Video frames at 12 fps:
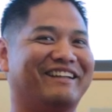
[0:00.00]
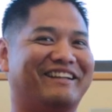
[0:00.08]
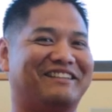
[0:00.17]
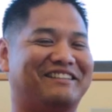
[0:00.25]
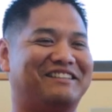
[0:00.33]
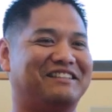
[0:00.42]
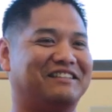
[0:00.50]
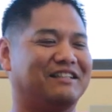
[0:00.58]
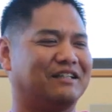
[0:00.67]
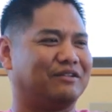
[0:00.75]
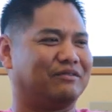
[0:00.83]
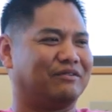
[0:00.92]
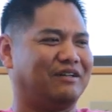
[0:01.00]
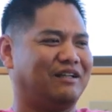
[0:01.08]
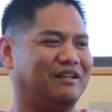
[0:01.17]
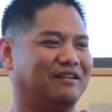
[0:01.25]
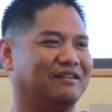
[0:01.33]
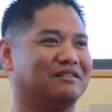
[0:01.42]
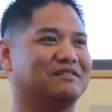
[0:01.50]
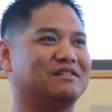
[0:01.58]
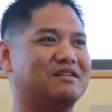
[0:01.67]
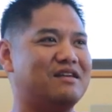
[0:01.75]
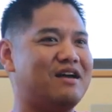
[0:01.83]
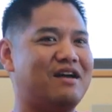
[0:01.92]
And she's like, Really? I was
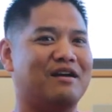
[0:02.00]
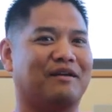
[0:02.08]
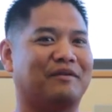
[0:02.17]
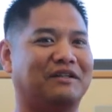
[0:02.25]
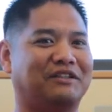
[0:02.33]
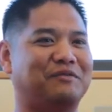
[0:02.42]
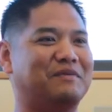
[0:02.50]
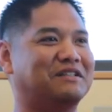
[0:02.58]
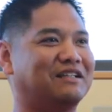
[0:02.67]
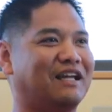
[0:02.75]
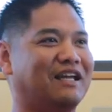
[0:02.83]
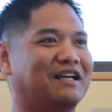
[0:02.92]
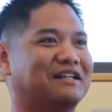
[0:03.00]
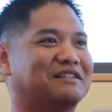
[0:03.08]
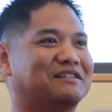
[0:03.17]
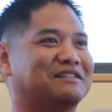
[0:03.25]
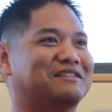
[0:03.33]
like, Yeah, man, she must like us.